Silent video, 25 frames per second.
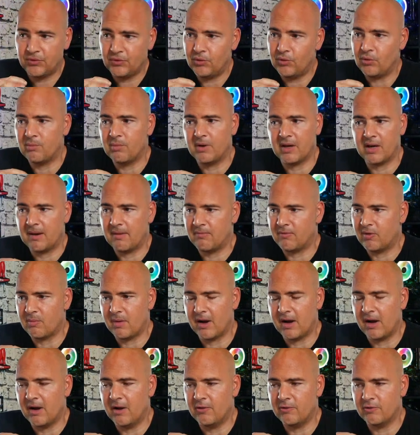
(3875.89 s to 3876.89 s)
You can pick up for
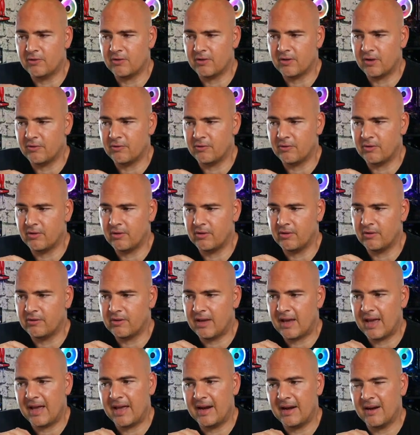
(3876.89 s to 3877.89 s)
about 100,
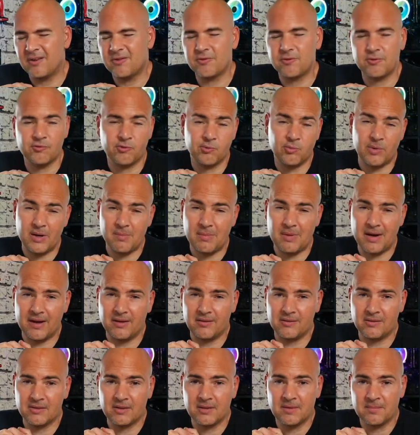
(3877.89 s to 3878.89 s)
110, 120
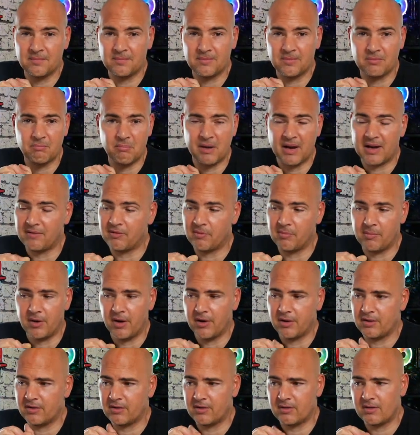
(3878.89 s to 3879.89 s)
pounds. Bang for
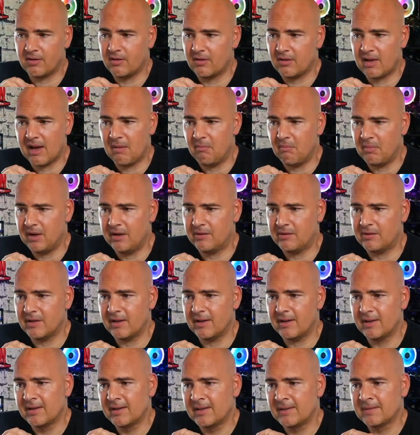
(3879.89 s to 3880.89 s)
buck, can't beat
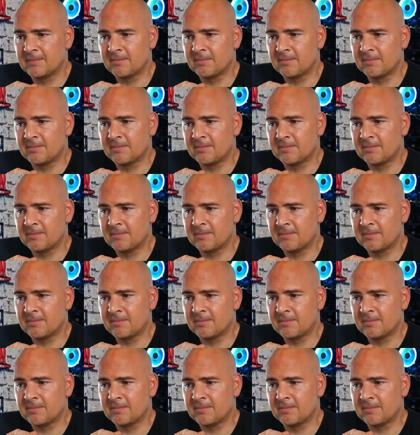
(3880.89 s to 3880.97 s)
it.